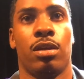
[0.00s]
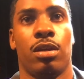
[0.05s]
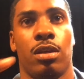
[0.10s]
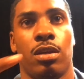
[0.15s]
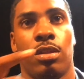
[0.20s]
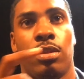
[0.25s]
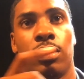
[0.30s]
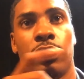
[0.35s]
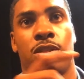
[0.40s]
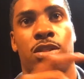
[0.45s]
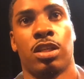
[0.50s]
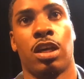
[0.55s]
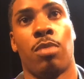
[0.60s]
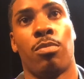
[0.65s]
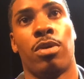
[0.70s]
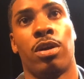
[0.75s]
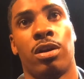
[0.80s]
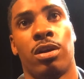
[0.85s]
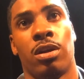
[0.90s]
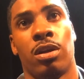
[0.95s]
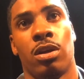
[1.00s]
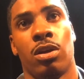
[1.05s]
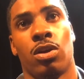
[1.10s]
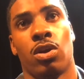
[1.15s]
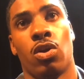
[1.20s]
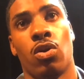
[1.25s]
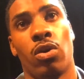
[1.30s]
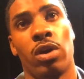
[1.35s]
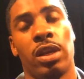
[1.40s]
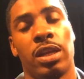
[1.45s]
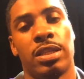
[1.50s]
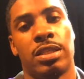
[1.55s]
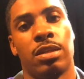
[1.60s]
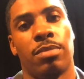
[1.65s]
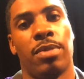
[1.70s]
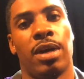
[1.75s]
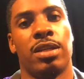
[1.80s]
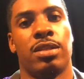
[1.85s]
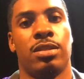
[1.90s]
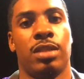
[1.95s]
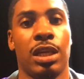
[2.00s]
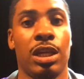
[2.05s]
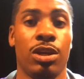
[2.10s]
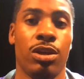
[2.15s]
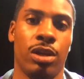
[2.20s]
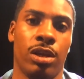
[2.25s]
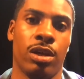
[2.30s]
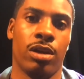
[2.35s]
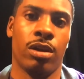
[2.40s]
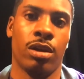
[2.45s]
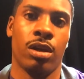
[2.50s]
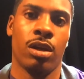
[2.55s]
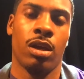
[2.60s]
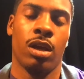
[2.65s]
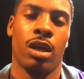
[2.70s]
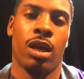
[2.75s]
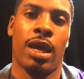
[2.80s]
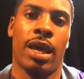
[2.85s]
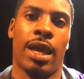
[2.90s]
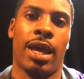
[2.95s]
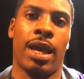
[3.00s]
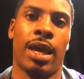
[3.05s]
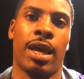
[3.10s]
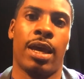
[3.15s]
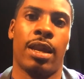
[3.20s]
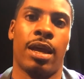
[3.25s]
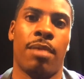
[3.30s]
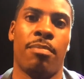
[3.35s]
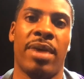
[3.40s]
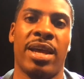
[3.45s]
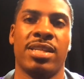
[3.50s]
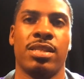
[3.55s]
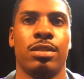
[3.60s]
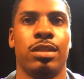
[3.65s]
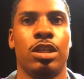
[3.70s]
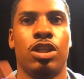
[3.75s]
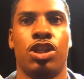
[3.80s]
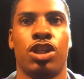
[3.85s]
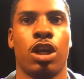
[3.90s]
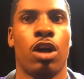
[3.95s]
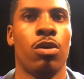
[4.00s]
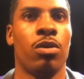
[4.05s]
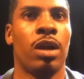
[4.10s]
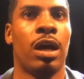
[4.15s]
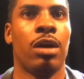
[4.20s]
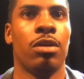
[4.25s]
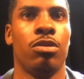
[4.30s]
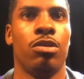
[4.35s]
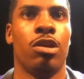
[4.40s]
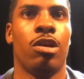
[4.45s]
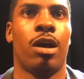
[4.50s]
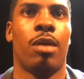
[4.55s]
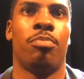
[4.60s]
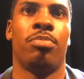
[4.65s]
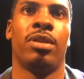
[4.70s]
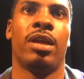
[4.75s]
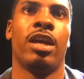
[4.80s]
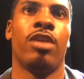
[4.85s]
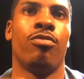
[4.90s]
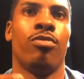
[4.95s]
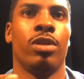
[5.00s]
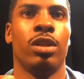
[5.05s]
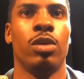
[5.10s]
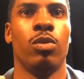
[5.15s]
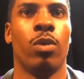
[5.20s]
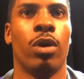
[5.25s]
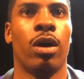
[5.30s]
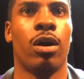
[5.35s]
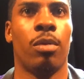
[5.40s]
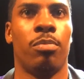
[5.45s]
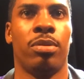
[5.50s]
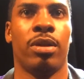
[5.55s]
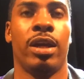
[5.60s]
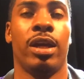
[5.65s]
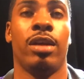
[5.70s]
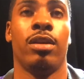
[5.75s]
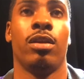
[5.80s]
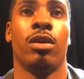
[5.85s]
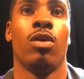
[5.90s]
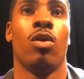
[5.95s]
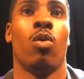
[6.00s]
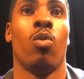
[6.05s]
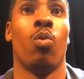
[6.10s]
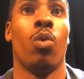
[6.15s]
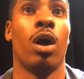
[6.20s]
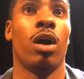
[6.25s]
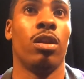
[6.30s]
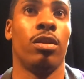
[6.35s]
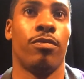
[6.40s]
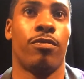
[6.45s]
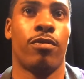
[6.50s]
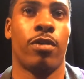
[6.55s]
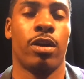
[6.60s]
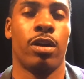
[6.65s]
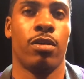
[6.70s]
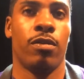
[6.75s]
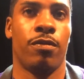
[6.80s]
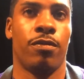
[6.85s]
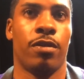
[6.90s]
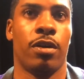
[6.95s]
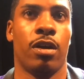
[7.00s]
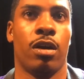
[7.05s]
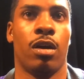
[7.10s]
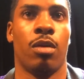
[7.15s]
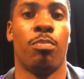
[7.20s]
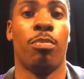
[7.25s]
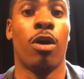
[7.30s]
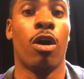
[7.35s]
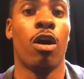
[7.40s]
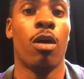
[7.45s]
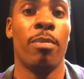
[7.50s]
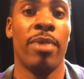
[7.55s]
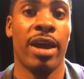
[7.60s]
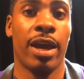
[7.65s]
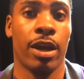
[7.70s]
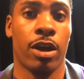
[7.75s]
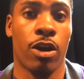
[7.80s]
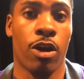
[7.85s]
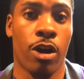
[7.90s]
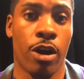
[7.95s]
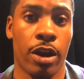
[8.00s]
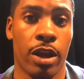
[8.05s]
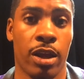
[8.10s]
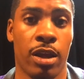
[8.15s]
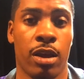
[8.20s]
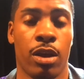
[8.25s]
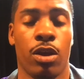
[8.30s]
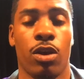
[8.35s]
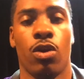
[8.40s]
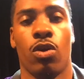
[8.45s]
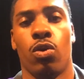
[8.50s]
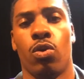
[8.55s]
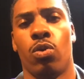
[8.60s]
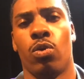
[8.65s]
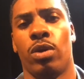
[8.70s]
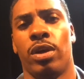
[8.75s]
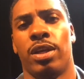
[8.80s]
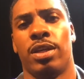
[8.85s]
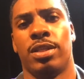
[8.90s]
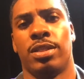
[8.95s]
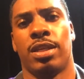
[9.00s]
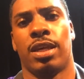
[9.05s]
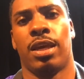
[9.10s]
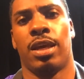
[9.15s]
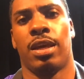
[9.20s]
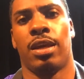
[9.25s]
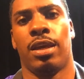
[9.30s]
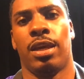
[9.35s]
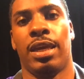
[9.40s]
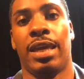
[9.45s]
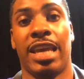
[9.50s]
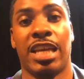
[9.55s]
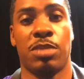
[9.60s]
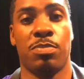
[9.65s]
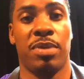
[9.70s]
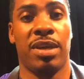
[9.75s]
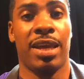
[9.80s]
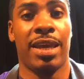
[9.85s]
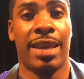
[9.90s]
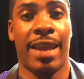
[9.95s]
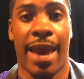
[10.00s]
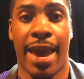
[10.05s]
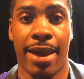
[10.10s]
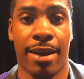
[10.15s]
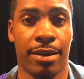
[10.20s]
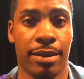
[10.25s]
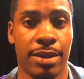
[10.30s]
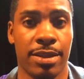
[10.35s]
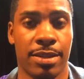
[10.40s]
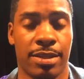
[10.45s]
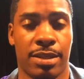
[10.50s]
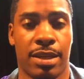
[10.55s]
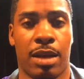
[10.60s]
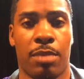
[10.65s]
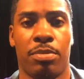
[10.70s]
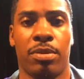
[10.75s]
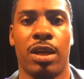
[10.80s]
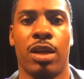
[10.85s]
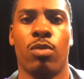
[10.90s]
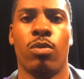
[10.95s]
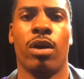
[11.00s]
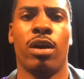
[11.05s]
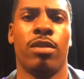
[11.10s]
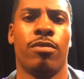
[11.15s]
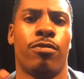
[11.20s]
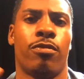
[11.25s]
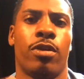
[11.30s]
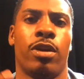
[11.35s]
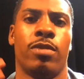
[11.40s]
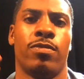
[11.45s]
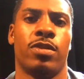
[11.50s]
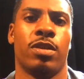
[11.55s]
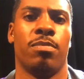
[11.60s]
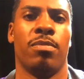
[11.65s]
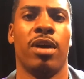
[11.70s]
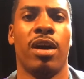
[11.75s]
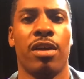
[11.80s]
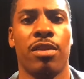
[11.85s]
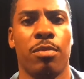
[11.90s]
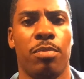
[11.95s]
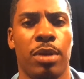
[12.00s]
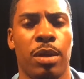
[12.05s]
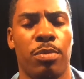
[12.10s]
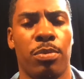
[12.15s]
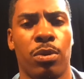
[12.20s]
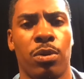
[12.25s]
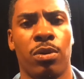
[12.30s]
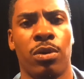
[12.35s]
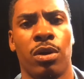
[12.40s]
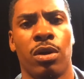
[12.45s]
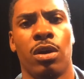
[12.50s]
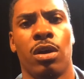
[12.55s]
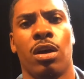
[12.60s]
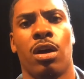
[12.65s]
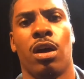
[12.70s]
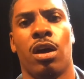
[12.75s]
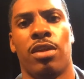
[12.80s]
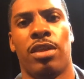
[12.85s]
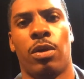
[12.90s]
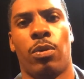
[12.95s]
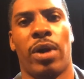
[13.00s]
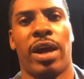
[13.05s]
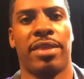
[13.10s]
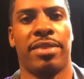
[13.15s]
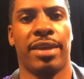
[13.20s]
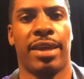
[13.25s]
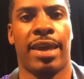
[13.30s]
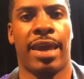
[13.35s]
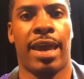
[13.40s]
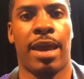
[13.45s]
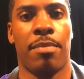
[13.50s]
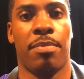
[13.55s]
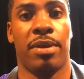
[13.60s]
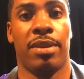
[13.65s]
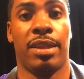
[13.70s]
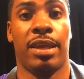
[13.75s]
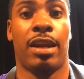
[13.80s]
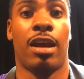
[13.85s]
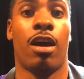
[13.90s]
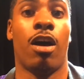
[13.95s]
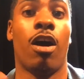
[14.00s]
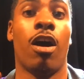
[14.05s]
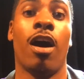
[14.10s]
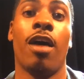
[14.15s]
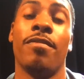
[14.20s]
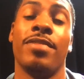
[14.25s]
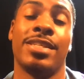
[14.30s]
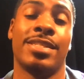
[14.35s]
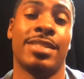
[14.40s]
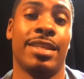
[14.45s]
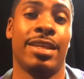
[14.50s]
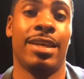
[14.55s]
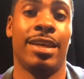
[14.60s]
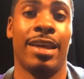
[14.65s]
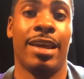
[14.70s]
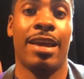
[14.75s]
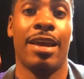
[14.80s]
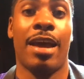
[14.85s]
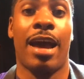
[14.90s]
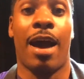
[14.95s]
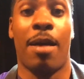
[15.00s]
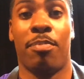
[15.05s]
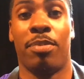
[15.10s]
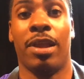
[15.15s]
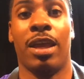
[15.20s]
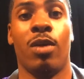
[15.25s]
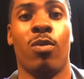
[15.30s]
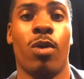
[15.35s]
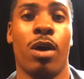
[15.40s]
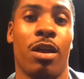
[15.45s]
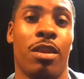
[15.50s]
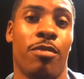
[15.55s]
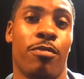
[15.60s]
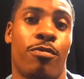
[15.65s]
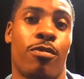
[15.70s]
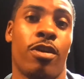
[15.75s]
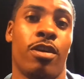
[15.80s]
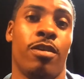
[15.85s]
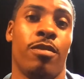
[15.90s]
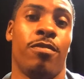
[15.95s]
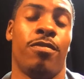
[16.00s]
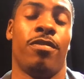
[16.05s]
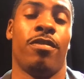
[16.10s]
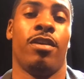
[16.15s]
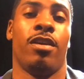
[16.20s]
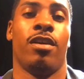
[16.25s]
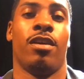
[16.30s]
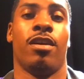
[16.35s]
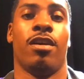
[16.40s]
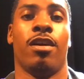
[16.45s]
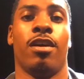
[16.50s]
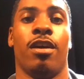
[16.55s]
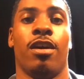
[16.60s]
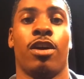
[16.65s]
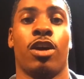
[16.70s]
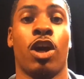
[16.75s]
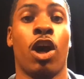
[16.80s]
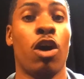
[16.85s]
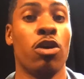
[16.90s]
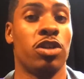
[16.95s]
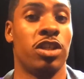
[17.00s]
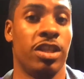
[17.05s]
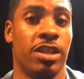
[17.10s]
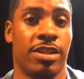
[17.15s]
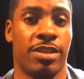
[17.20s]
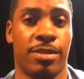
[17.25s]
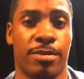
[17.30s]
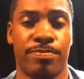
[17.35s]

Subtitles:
the summer going into my senior year, and I basically showed out. I played really well. I played well in front of Paul Bancardi, who is a ESPN analyst, and I played well in front of some other people that were at the camp. And then I played well in front of coaches